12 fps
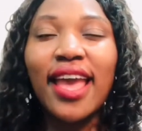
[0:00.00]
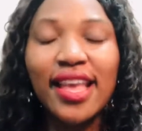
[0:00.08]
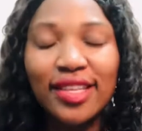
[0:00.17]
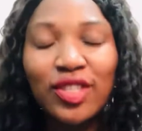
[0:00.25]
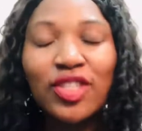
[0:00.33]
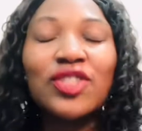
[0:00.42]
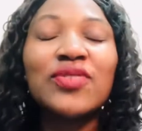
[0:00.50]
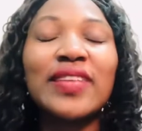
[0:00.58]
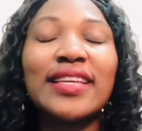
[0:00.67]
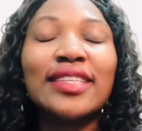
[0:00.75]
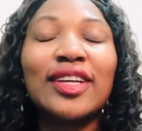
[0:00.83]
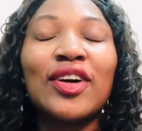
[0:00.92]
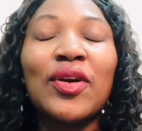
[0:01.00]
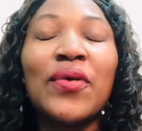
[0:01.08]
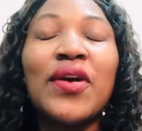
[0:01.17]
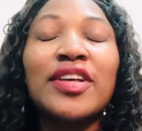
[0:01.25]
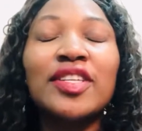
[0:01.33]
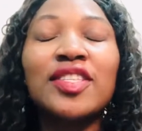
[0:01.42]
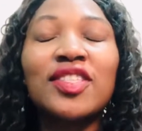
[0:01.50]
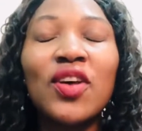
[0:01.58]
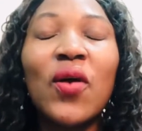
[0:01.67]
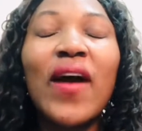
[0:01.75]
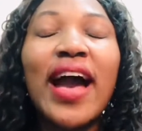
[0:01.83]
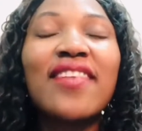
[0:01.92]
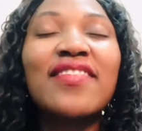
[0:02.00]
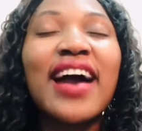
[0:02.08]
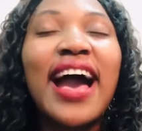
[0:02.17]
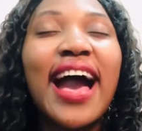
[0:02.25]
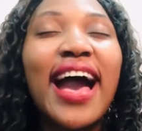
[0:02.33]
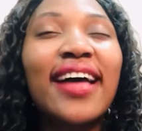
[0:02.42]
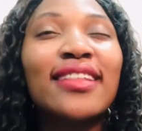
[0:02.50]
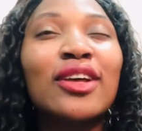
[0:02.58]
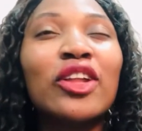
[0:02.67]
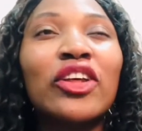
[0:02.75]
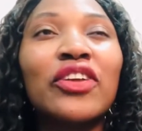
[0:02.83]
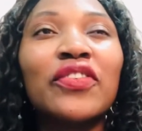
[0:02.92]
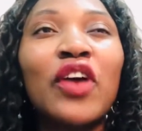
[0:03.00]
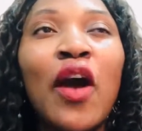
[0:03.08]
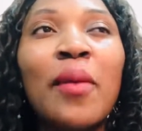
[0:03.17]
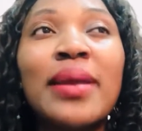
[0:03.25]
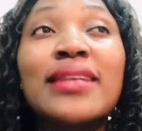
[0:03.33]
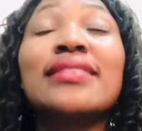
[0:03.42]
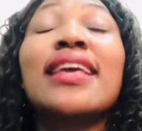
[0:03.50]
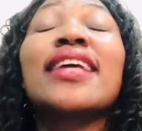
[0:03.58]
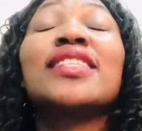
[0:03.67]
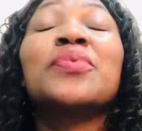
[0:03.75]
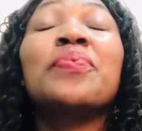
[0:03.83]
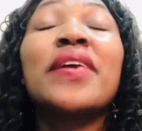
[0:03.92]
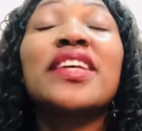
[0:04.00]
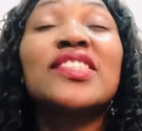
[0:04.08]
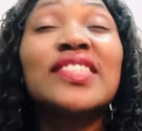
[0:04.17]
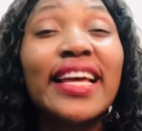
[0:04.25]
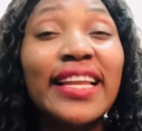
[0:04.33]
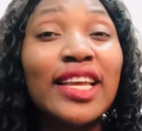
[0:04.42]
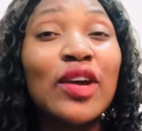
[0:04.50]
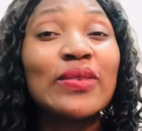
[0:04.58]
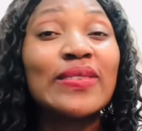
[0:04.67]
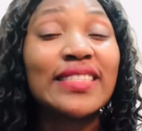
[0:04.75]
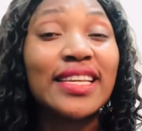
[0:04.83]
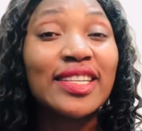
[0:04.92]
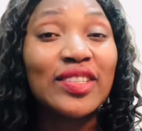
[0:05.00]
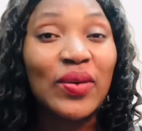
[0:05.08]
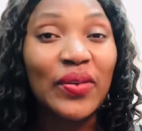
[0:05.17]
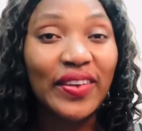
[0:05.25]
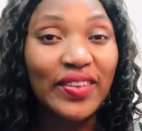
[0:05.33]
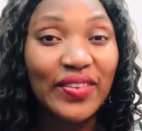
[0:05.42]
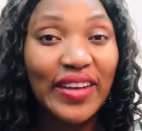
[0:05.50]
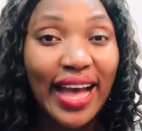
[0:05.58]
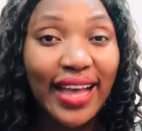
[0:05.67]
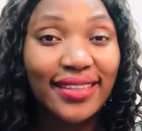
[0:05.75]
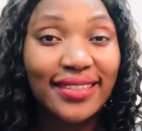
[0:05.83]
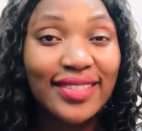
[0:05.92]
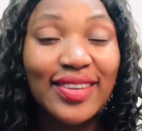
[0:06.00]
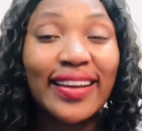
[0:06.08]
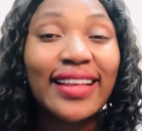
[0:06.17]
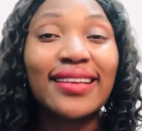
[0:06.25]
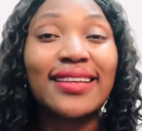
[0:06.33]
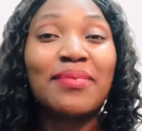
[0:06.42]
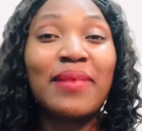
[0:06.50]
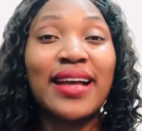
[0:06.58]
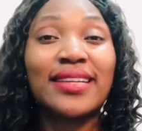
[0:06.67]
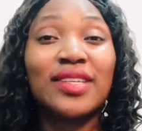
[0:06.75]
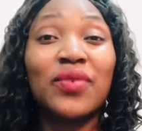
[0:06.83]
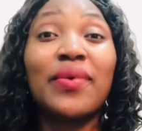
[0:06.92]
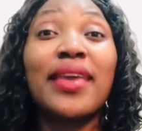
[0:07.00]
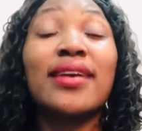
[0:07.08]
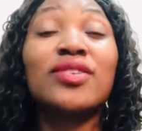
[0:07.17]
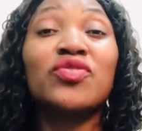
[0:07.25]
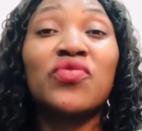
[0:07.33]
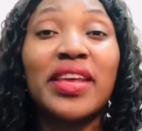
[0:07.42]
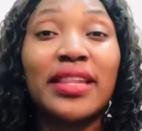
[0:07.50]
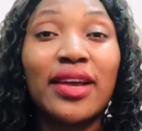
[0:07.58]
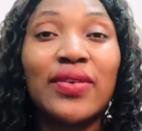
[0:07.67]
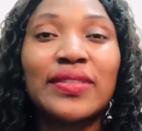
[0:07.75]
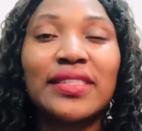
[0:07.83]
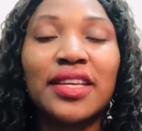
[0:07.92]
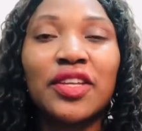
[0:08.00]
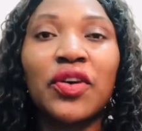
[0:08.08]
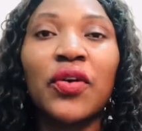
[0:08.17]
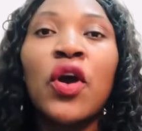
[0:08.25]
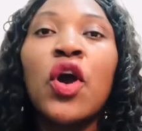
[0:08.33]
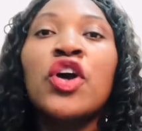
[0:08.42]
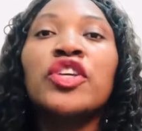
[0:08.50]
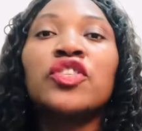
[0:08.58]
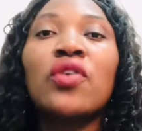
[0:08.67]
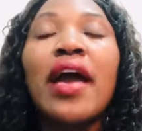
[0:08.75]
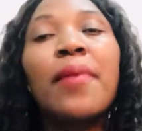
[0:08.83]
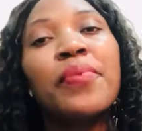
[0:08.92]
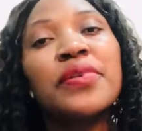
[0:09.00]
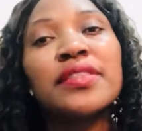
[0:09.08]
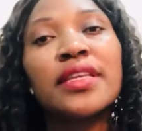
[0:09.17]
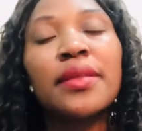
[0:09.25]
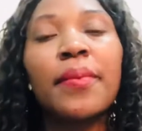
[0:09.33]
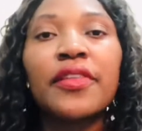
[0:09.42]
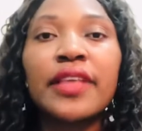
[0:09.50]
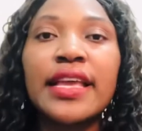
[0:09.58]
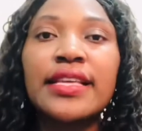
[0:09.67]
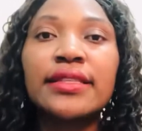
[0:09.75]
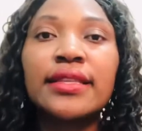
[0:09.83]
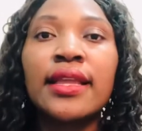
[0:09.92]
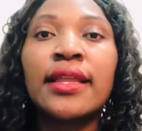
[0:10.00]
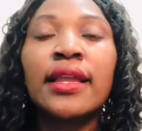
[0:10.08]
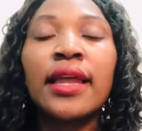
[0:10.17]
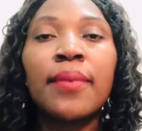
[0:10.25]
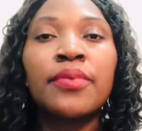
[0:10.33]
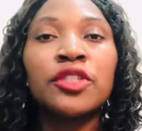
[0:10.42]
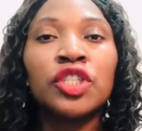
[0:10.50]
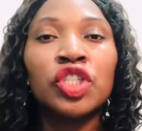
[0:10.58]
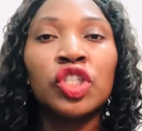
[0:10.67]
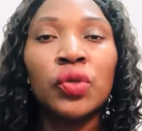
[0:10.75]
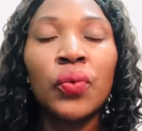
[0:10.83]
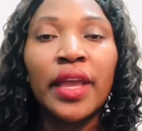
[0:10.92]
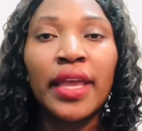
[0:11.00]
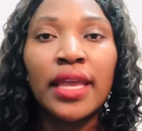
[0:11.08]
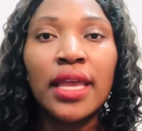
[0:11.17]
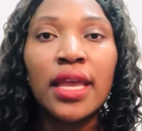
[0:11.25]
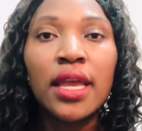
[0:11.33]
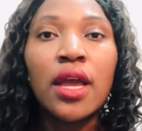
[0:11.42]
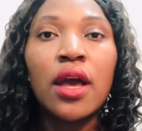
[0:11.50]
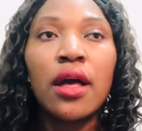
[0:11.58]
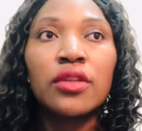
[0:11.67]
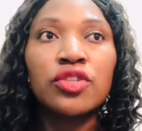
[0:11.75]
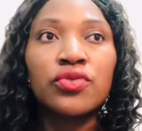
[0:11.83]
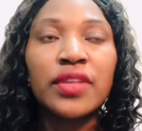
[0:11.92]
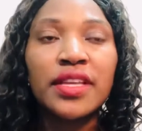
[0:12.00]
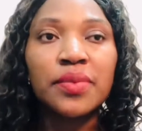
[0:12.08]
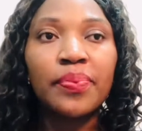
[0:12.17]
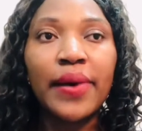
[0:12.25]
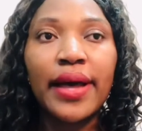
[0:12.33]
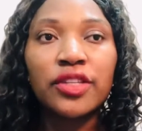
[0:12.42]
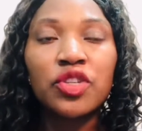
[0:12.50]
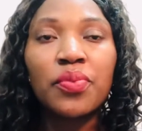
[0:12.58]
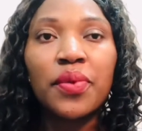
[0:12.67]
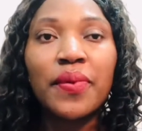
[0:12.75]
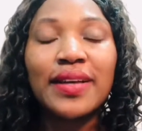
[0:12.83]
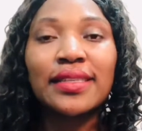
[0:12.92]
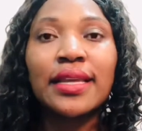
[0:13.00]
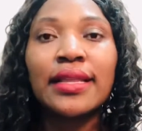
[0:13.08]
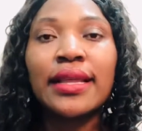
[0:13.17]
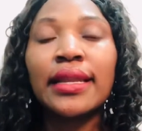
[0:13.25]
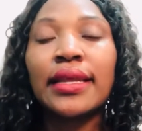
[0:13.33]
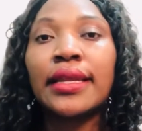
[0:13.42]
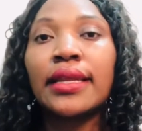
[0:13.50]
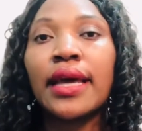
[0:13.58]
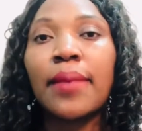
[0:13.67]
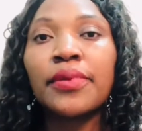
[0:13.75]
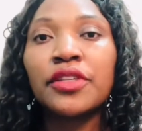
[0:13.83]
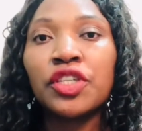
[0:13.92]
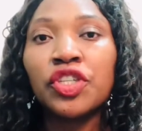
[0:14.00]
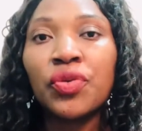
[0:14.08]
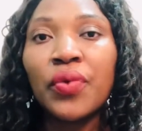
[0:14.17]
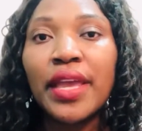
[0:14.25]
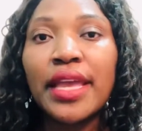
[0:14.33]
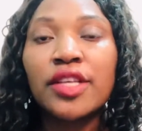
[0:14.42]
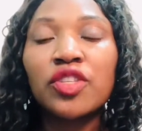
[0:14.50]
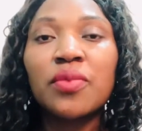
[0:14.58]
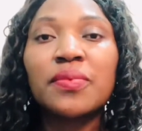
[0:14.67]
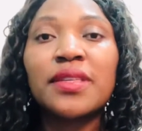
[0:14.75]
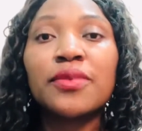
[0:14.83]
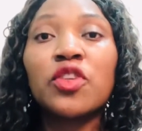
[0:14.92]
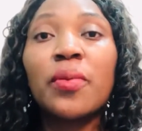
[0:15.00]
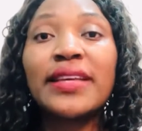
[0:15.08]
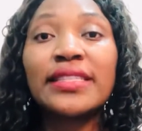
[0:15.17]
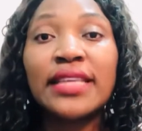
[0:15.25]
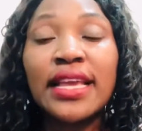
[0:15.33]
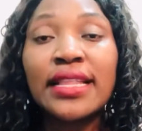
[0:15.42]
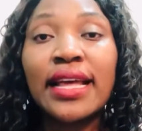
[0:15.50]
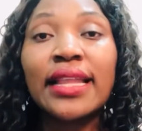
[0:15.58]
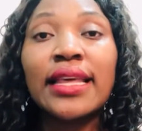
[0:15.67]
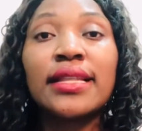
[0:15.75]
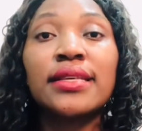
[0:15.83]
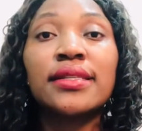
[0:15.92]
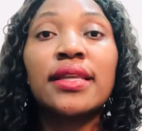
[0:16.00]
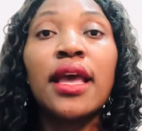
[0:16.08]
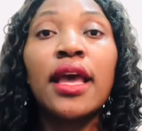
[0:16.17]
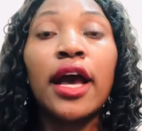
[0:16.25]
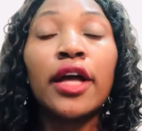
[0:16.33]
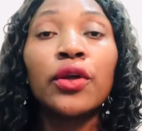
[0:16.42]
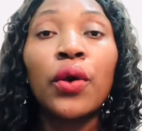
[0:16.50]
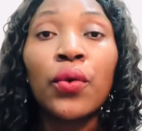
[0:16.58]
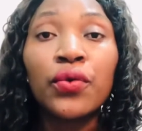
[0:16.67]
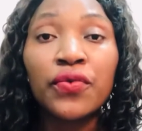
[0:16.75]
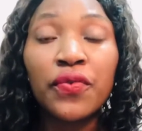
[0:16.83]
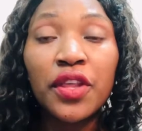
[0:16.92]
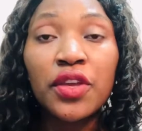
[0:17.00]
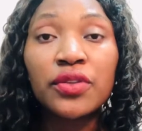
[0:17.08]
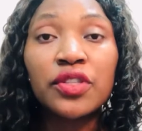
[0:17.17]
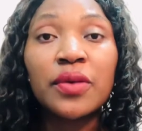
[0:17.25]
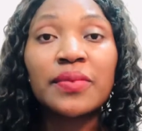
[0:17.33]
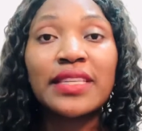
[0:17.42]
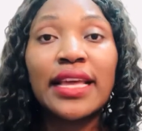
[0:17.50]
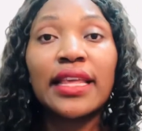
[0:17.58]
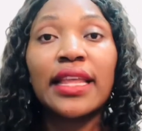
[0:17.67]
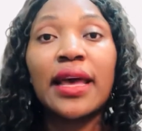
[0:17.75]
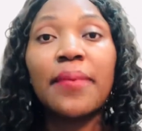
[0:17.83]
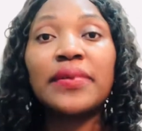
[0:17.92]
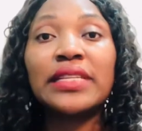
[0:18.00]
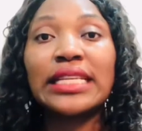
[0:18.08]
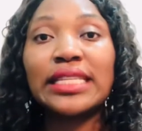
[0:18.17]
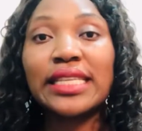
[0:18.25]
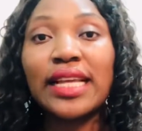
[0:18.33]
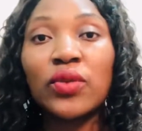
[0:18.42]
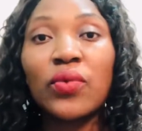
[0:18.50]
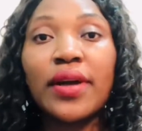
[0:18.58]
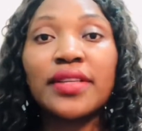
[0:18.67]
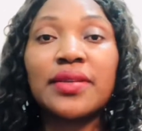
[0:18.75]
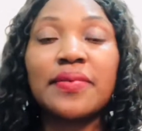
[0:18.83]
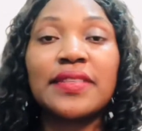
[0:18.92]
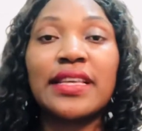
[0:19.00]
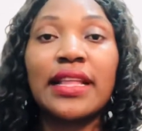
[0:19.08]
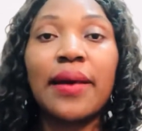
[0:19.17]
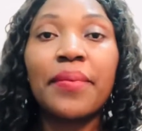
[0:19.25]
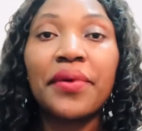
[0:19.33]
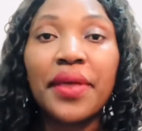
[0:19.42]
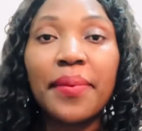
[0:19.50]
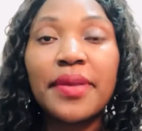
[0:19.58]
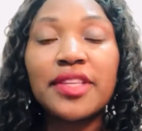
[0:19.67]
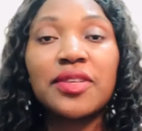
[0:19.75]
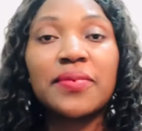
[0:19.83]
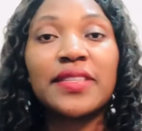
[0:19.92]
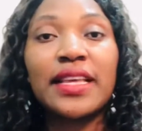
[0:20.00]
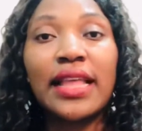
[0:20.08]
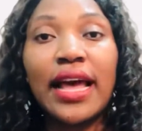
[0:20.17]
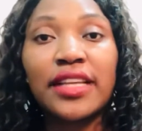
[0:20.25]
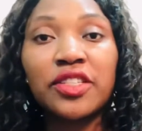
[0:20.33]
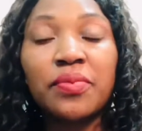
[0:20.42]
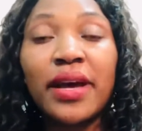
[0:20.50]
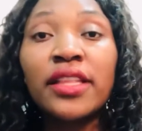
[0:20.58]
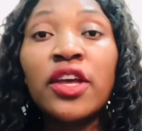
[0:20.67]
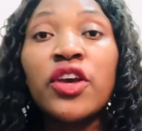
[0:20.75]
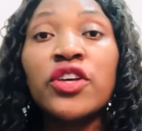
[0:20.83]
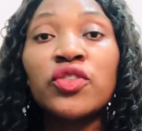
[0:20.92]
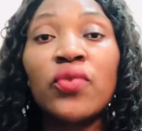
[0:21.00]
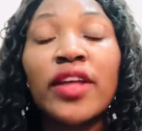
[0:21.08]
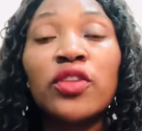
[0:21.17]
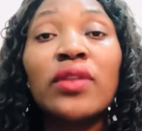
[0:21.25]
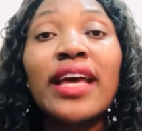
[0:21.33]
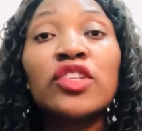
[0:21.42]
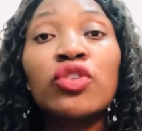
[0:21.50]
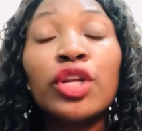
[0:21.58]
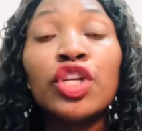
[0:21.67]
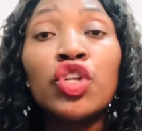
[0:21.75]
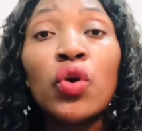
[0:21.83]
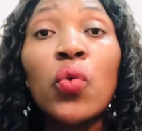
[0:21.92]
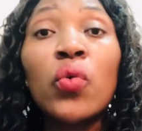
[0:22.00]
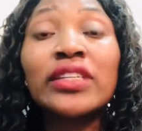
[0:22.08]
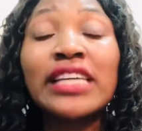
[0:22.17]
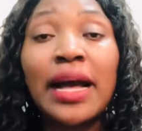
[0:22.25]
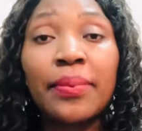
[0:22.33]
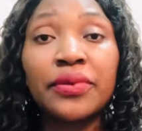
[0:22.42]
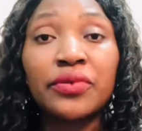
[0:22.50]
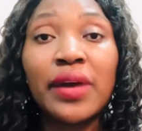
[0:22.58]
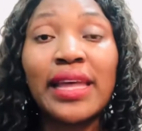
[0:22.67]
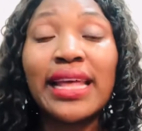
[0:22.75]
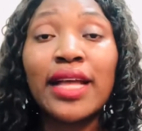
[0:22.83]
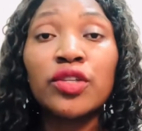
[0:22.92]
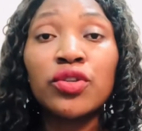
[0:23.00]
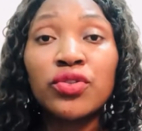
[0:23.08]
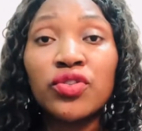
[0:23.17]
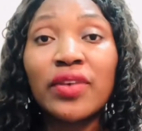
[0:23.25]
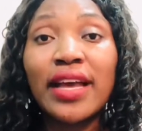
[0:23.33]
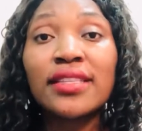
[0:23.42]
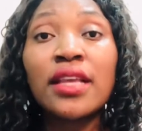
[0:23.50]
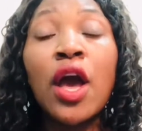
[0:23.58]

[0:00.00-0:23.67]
It's 2 days ago. So I've had a lot of comments, especially on TikTok. You guys, you cannot imagine, we are trending on TikTok. So I posted about the incident that happened in UAE 2 days back. Some people are saying that it didn't happen in UAE. Some are saying that it is an old video. Some said it happened in Satwa. Some said Abu Dhabi. Some said Ashman. So I don't actually know what happened, right? I told you guys